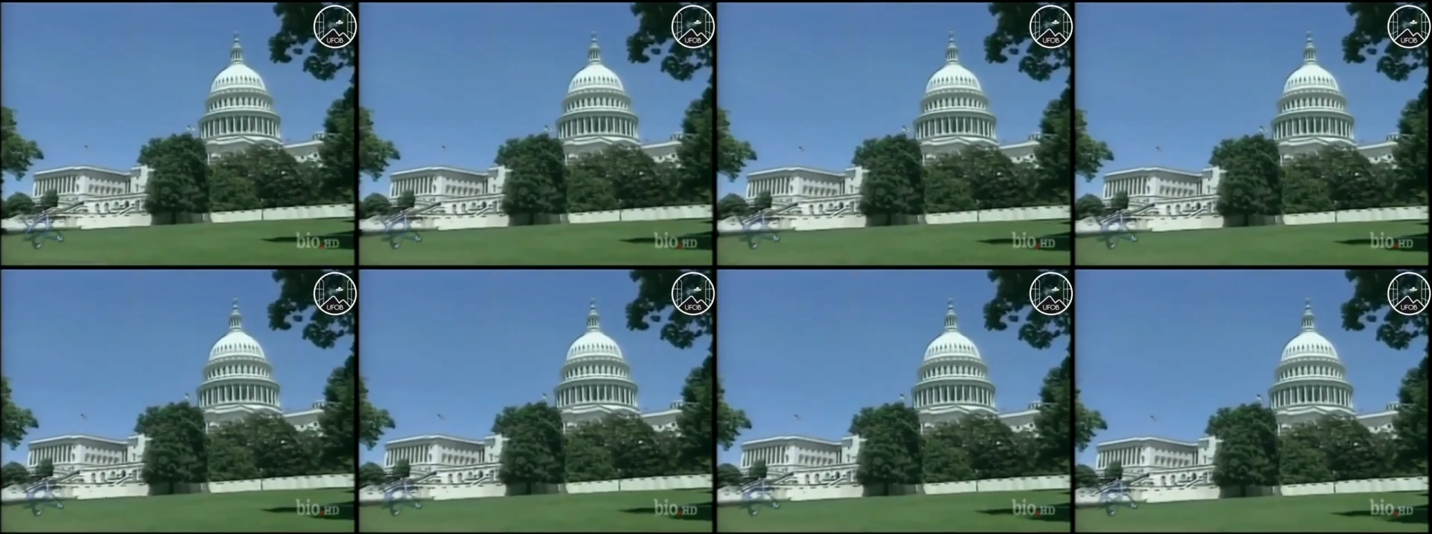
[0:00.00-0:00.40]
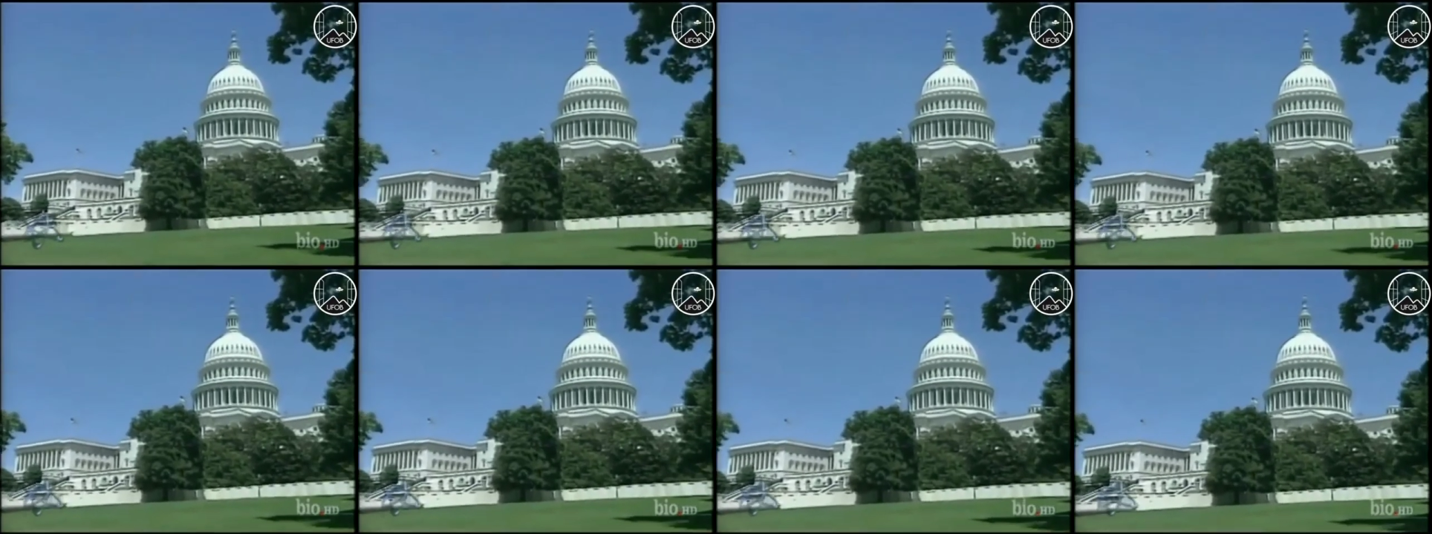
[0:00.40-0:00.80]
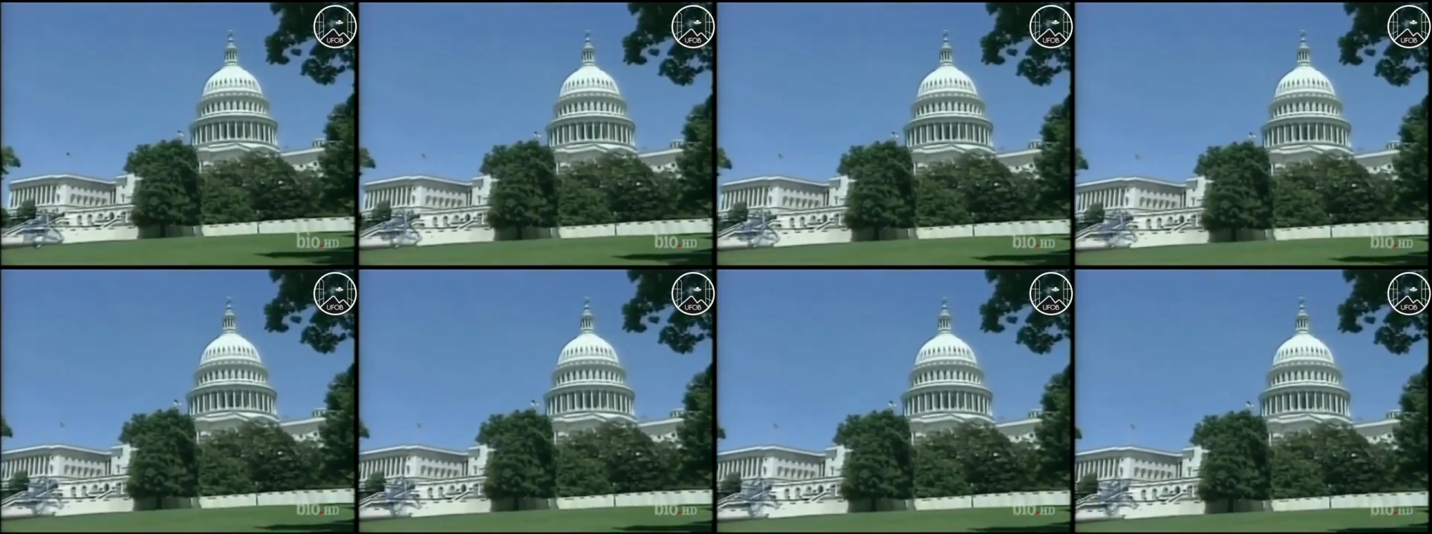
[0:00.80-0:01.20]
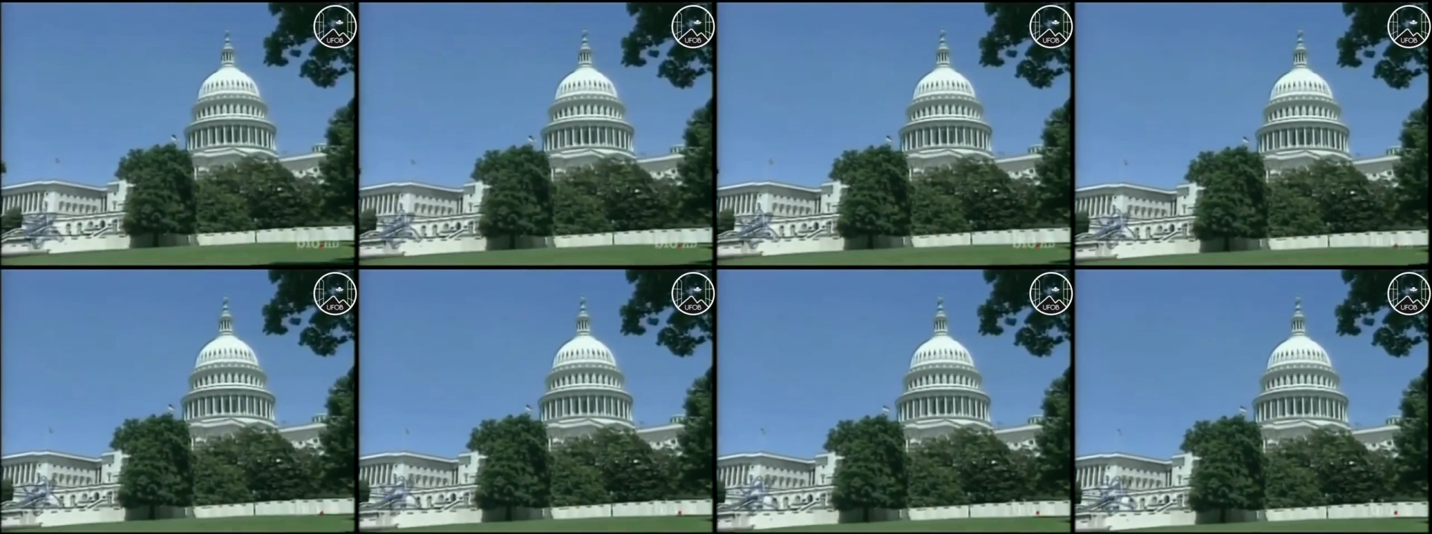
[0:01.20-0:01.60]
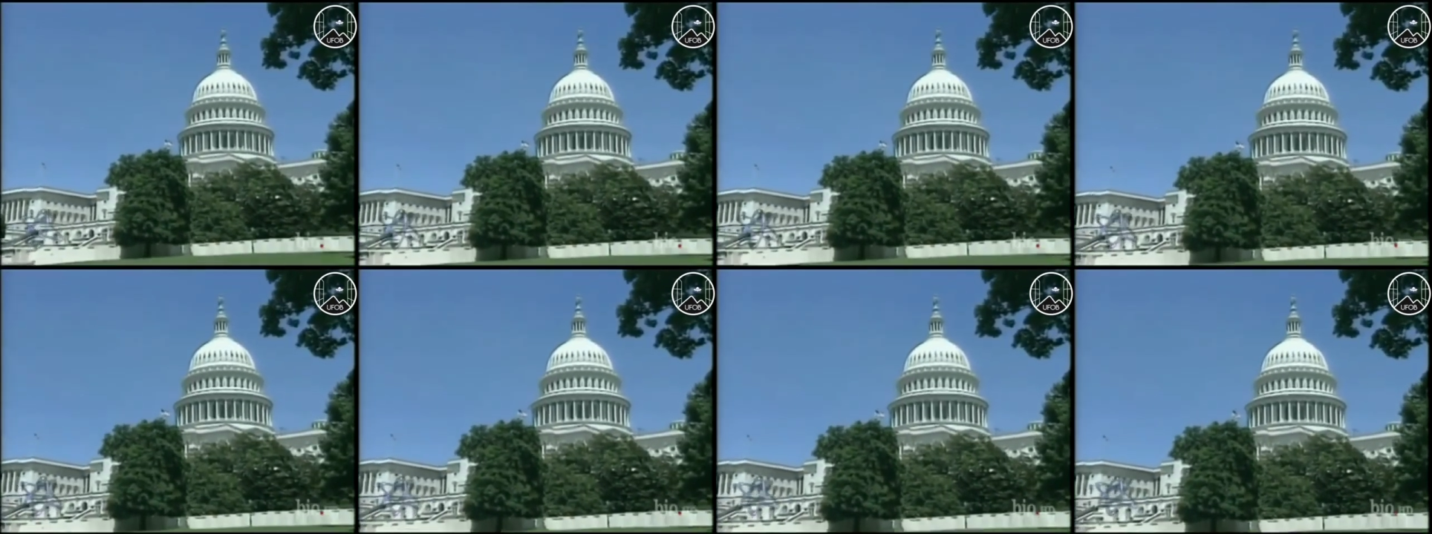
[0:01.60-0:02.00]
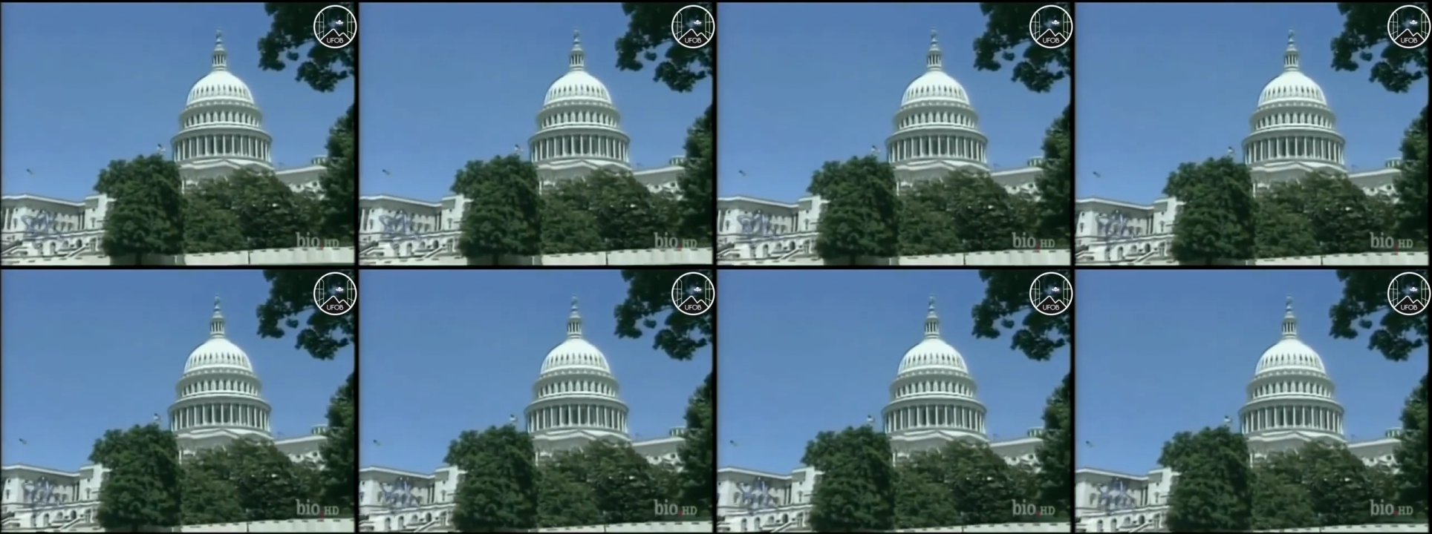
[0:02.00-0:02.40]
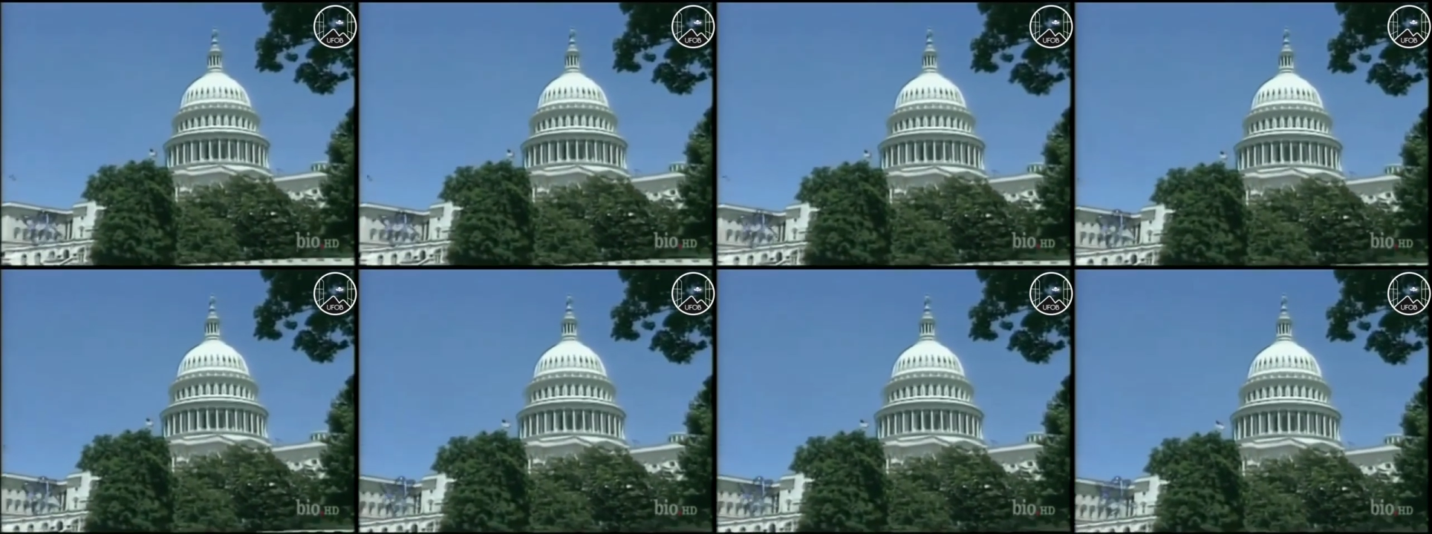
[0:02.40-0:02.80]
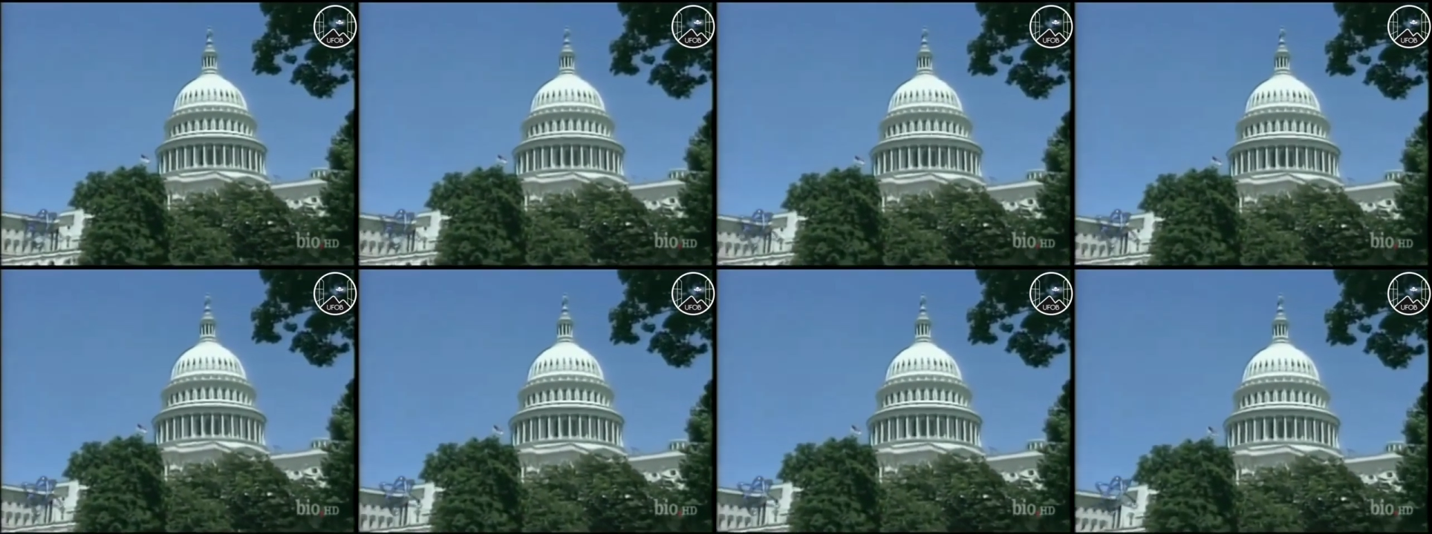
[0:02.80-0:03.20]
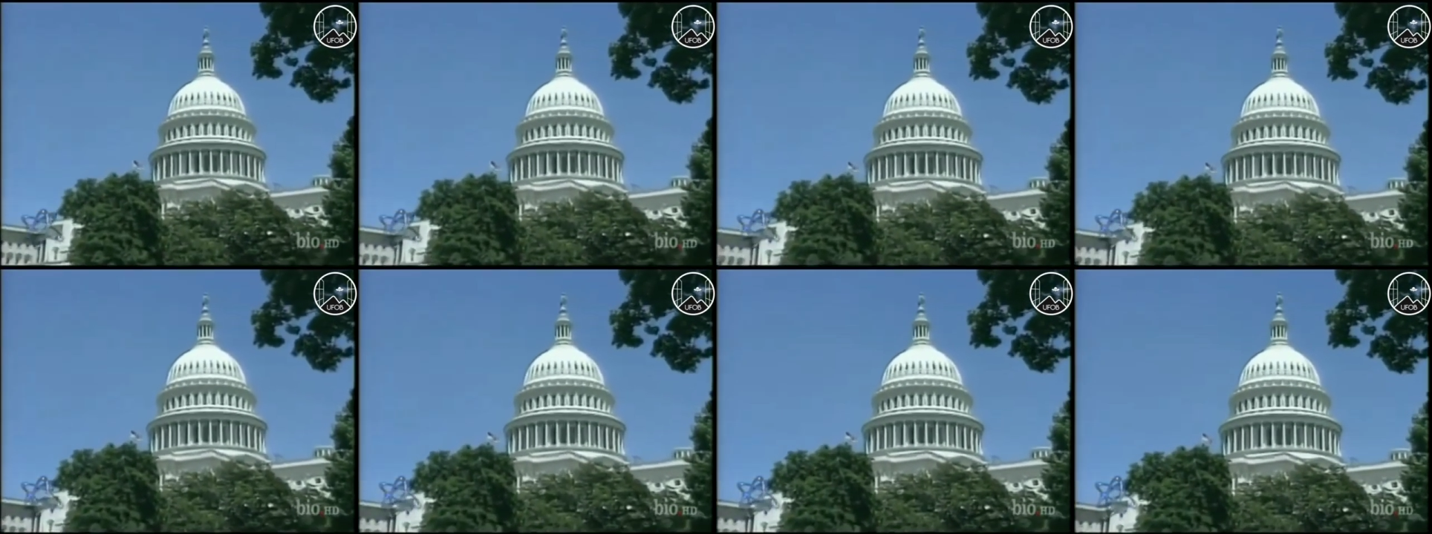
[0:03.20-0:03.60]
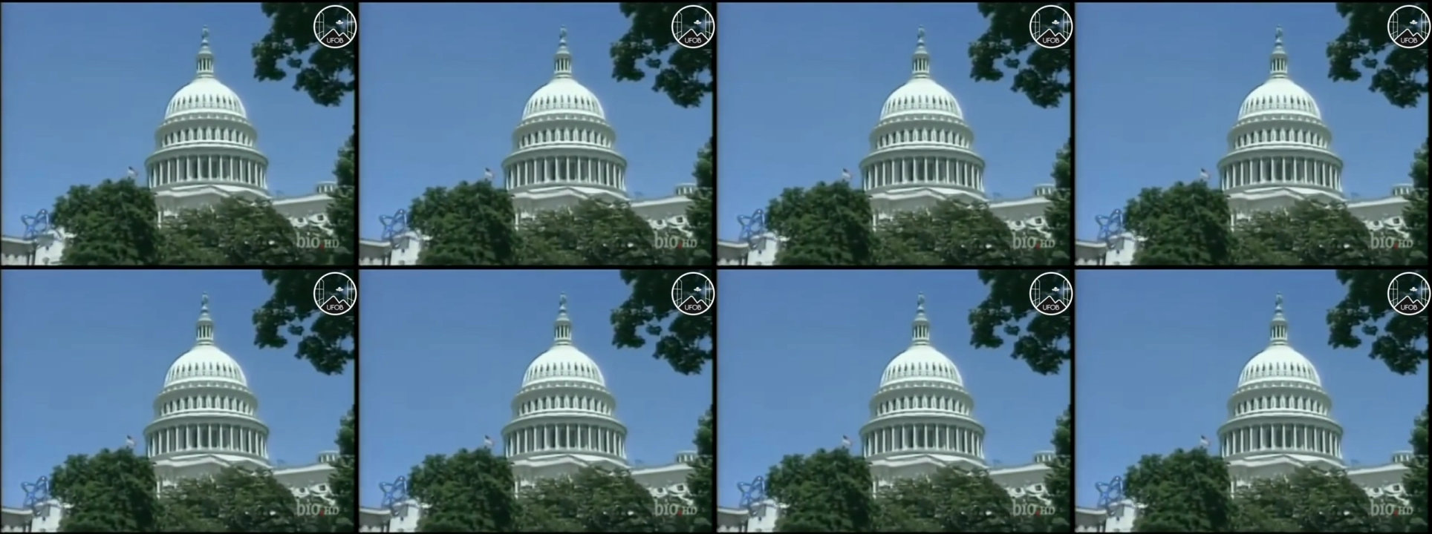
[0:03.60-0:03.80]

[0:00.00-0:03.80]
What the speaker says: (no speaker visible)